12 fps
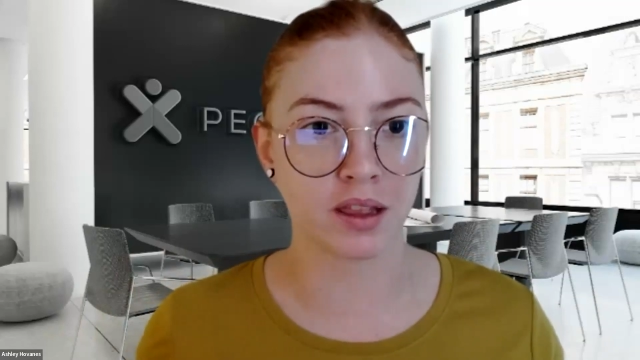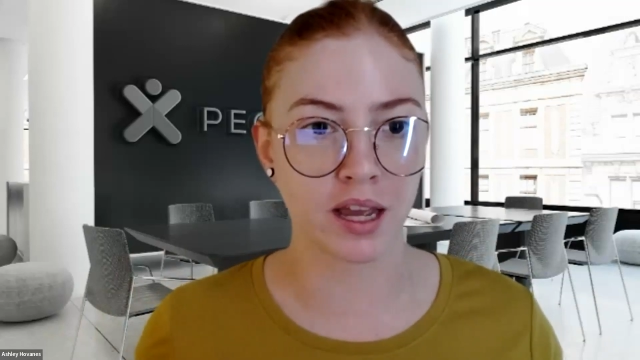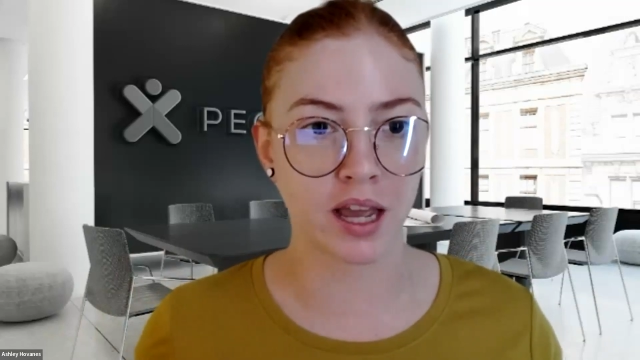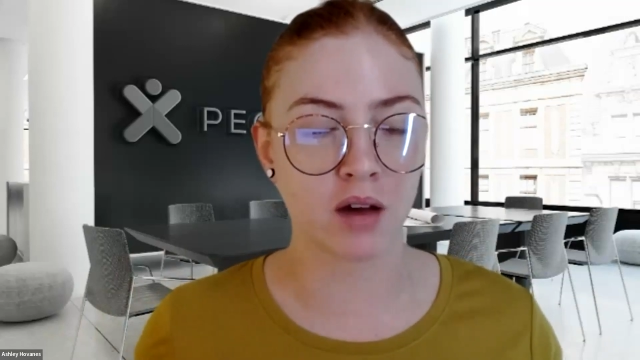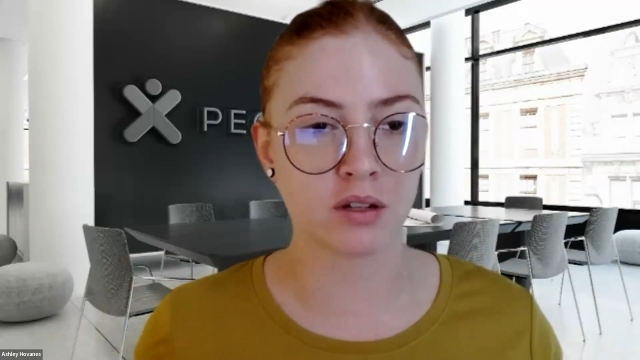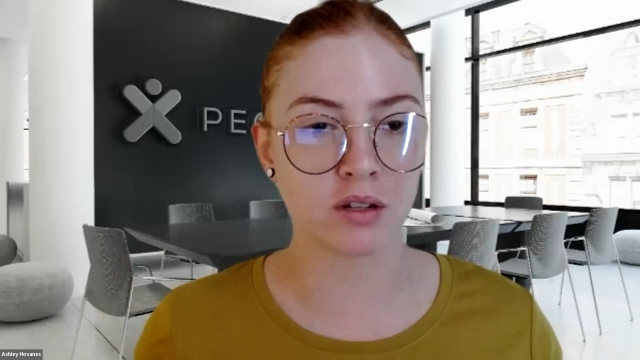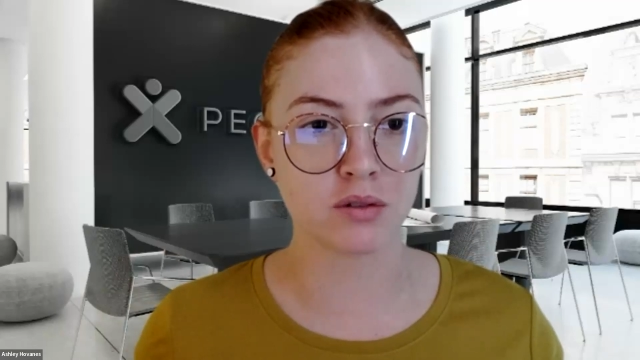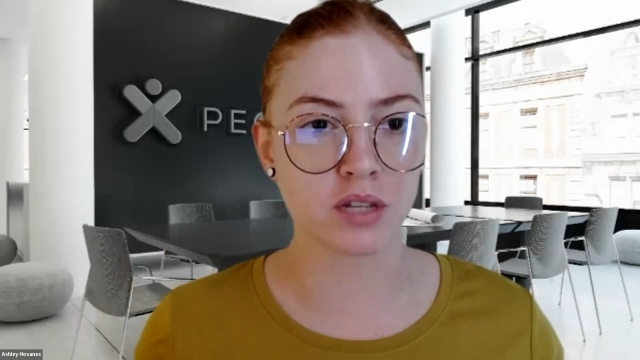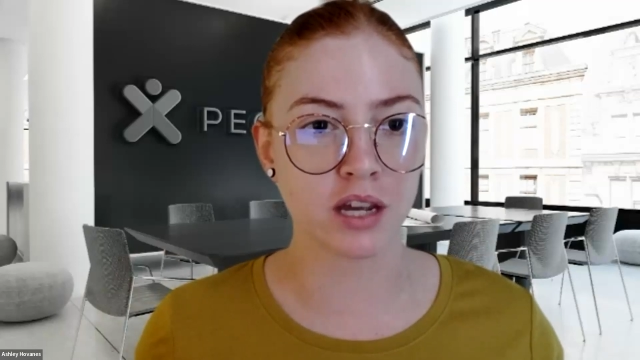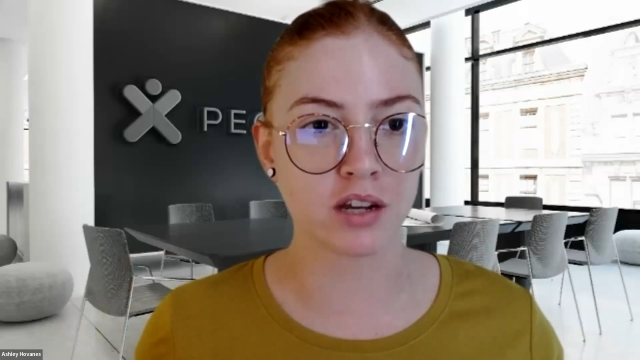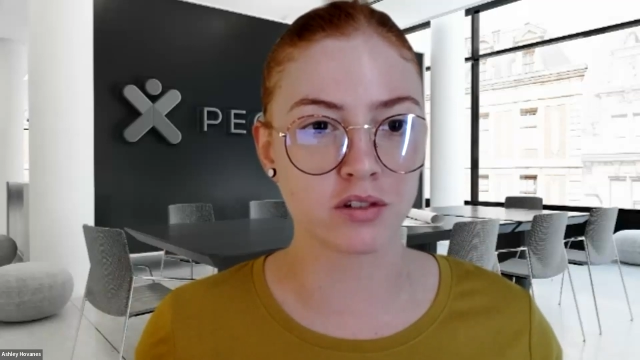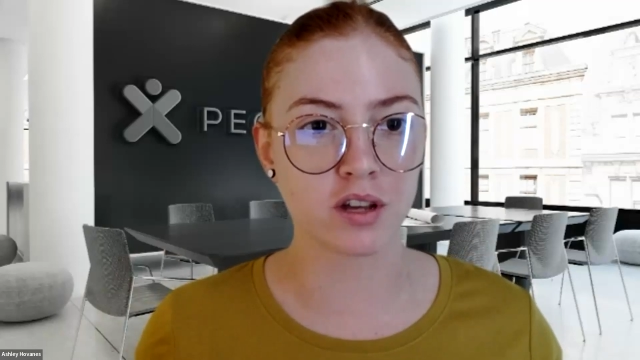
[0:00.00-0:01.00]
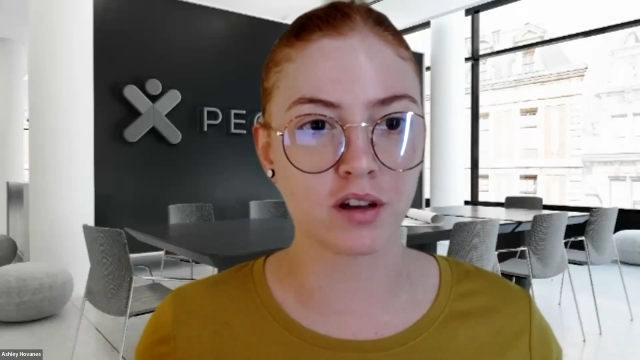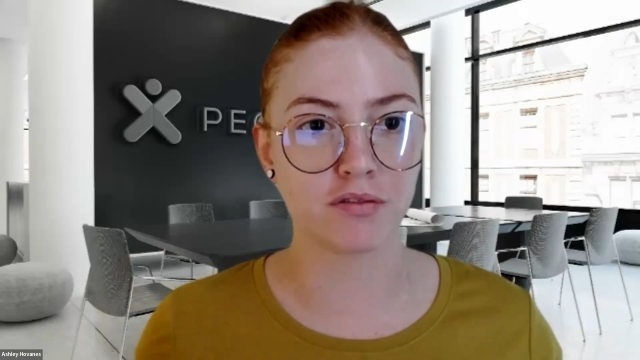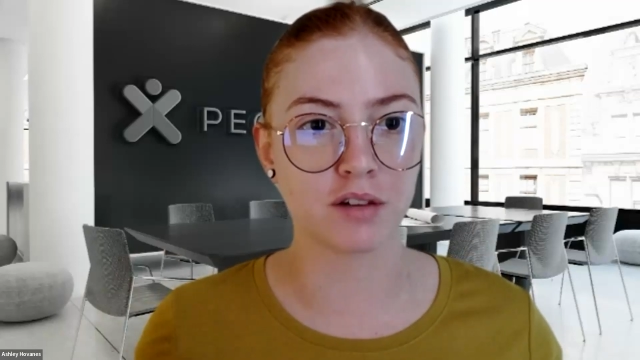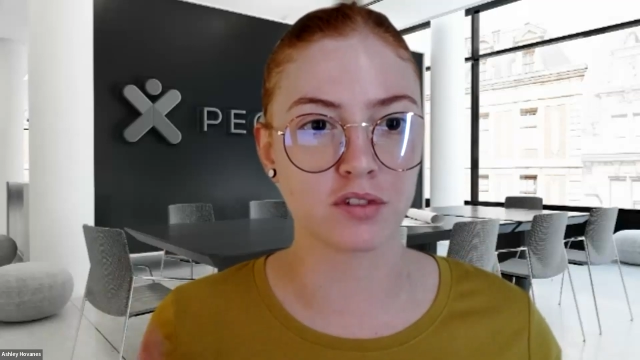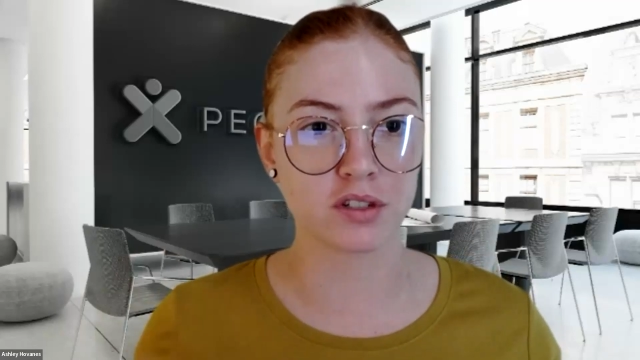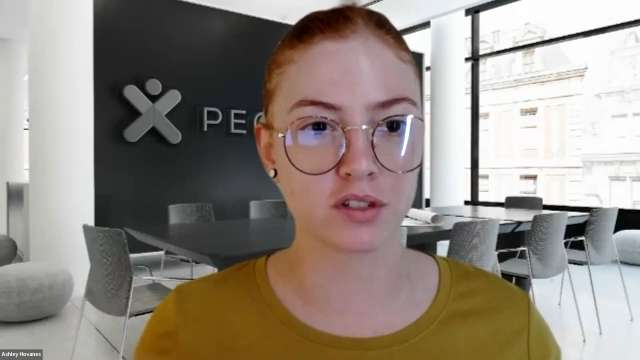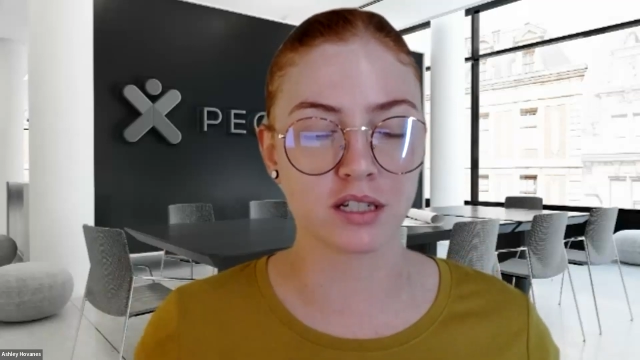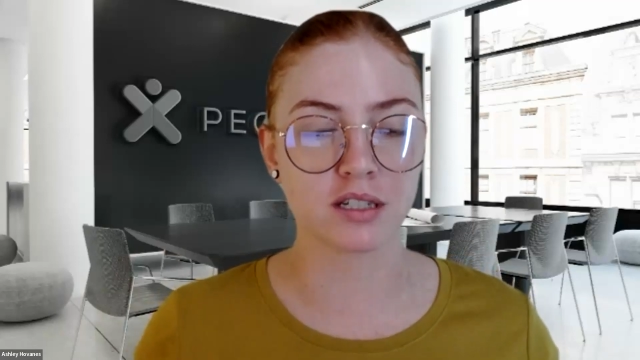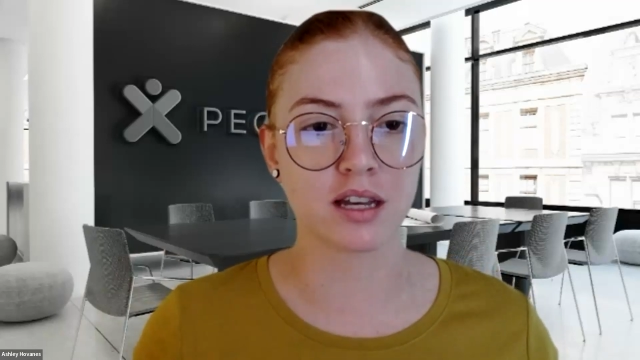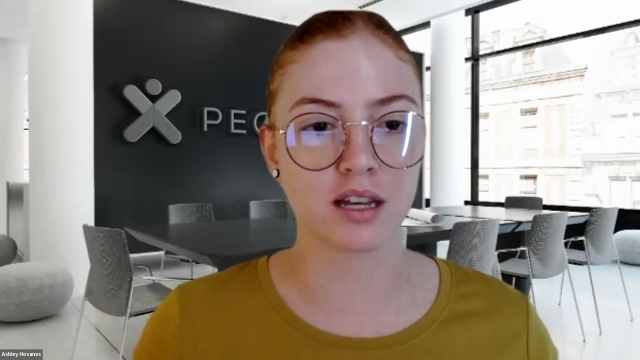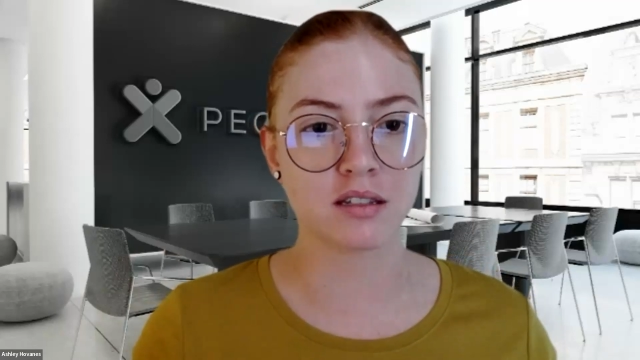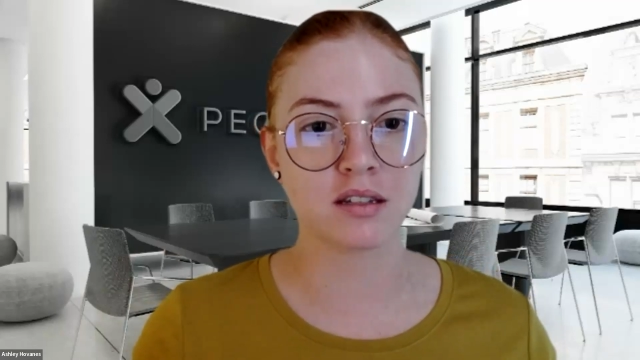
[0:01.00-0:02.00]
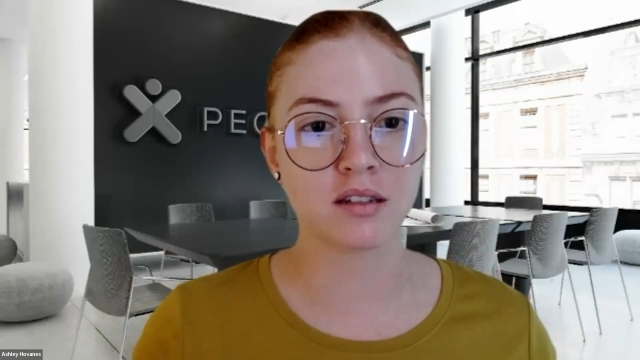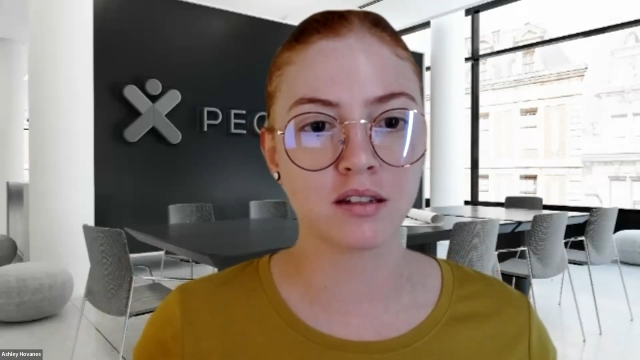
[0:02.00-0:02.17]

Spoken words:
Like, how do you set yourself up for success?